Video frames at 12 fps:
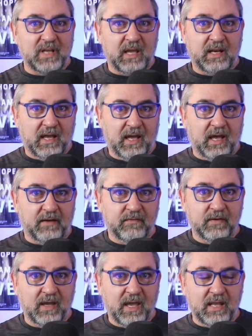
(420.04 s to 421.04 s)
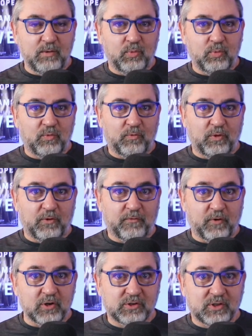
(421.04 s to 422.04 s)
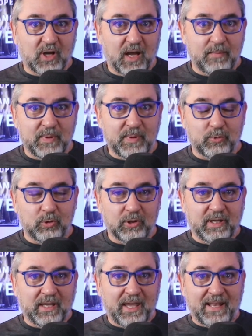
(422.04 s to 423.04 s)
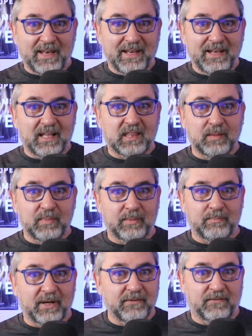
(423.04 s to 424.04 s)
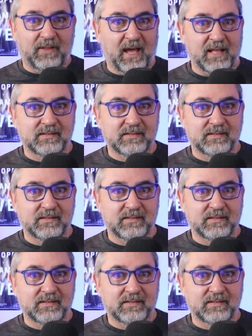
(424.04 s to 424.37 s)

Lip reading: and a half. And for the first time, people were looking at nothing but mud flats.